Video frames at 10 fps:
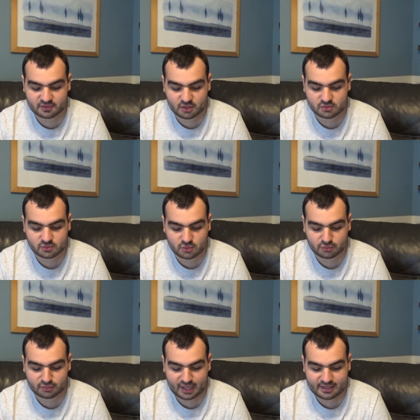those who
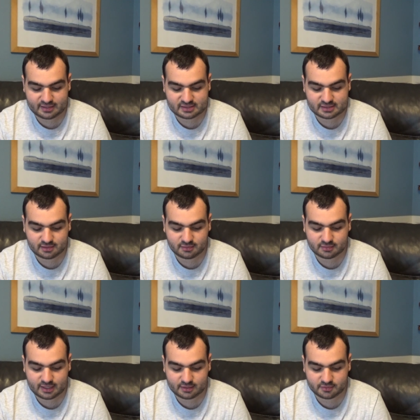don't like it still
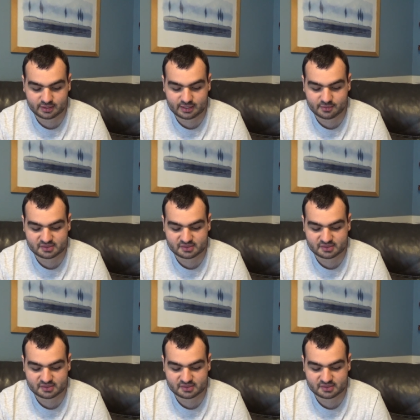can agree